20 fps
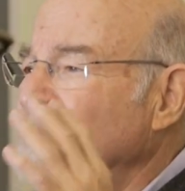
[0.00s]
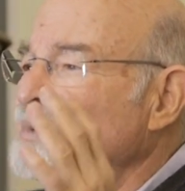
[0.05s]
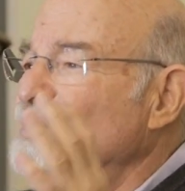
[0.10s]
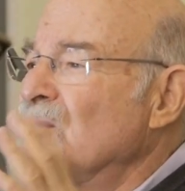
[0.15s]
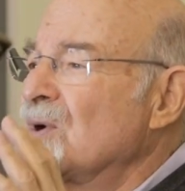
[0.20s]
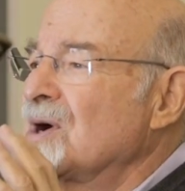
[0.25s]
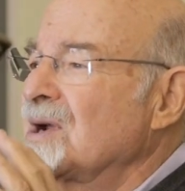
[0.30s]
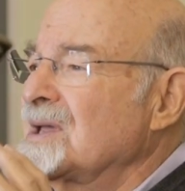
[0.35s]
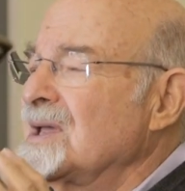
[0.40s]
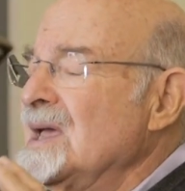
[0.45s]
who
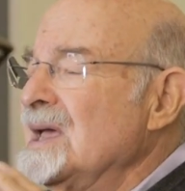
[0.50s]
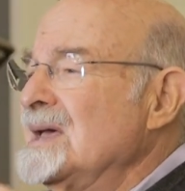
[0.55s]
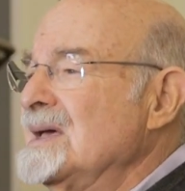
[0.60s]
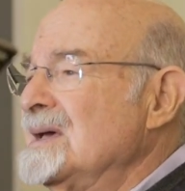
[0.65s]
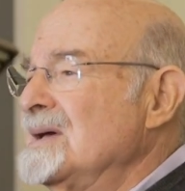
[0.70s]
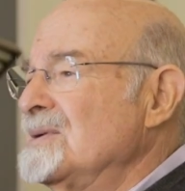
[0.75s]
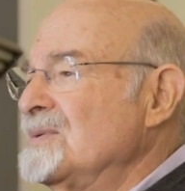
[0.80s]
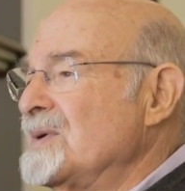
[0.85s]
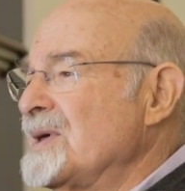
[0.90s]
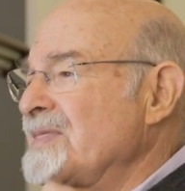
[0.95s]
work
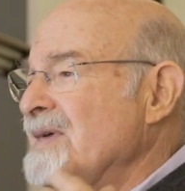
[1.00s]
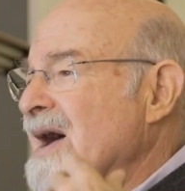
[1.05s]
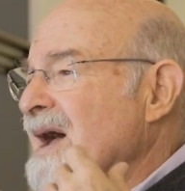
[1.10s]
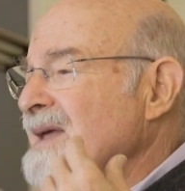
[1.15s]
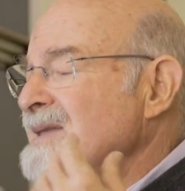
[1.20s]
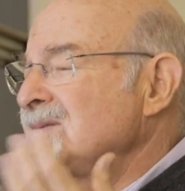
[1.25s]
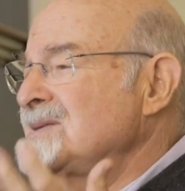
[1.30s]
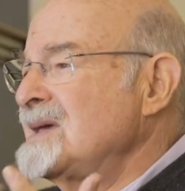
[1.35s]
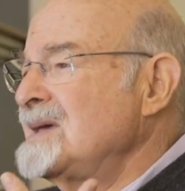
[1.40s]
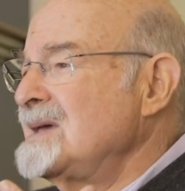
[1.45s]
with
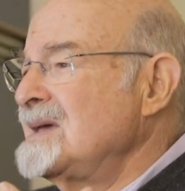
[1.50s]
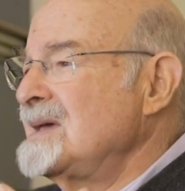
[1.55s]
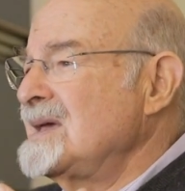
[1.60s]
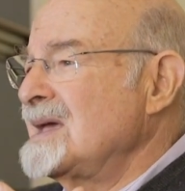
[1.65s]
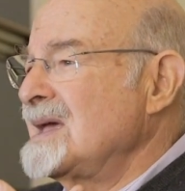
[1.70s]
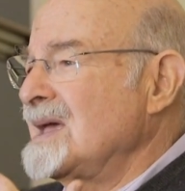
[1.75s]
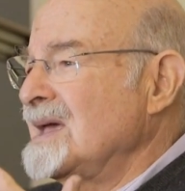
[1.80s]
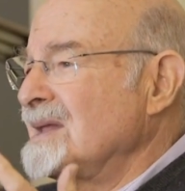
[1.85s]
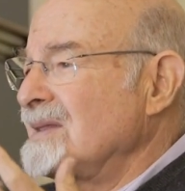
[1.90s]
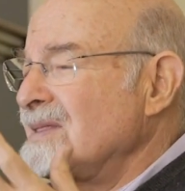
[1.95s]
IT
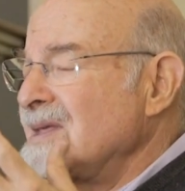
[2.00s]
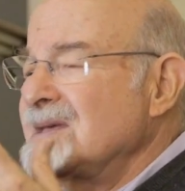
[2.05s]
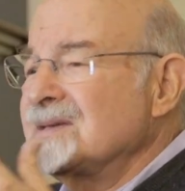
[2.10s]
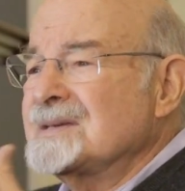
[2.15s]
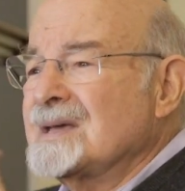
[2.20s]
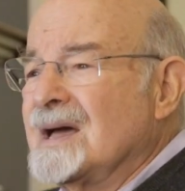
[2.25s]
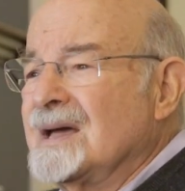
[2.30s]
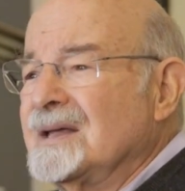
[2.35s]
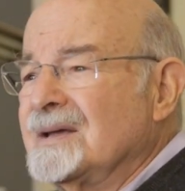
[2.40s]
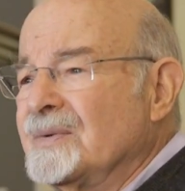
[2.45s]

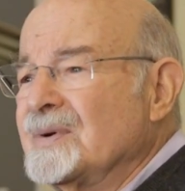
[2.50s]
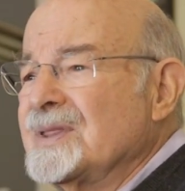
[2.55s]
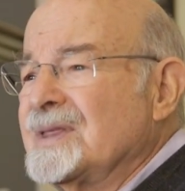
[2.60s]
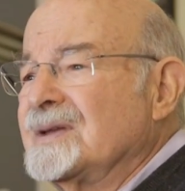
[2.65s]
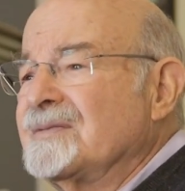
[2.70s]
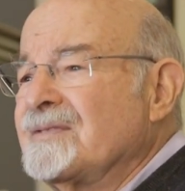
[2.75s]
with